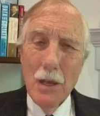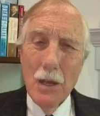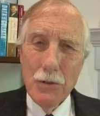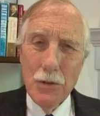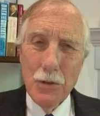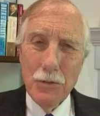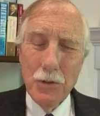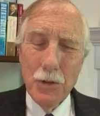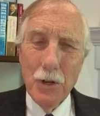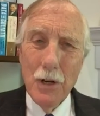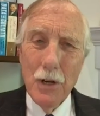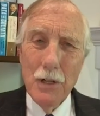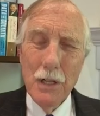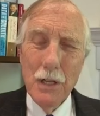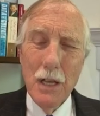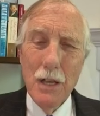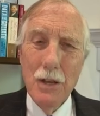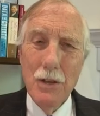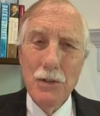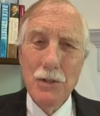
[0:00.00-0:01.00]
The third
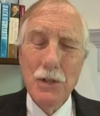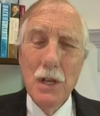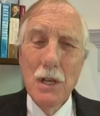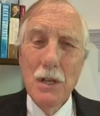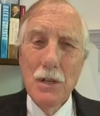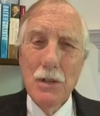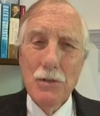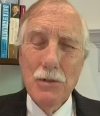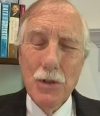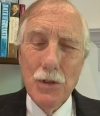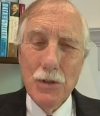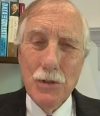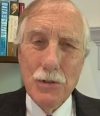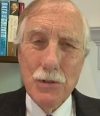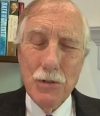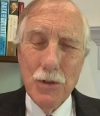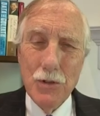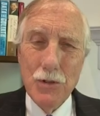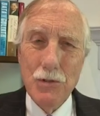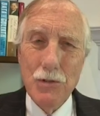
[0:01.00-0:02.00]
is
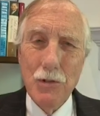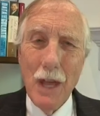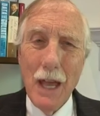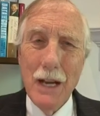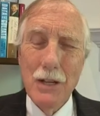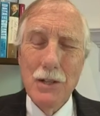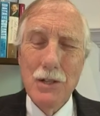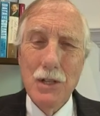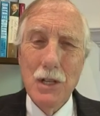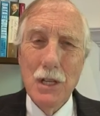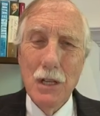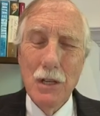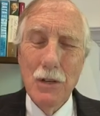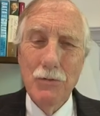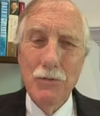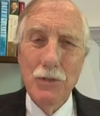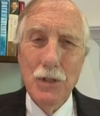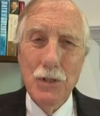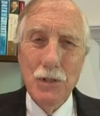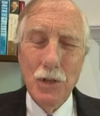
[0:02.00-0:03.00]
the strategy
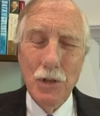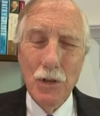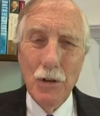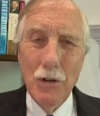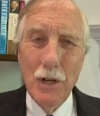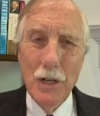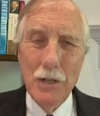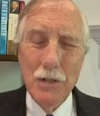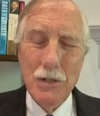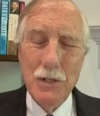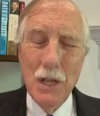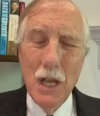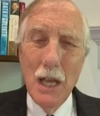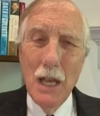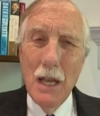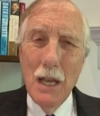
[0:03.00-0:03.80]
of deterrence.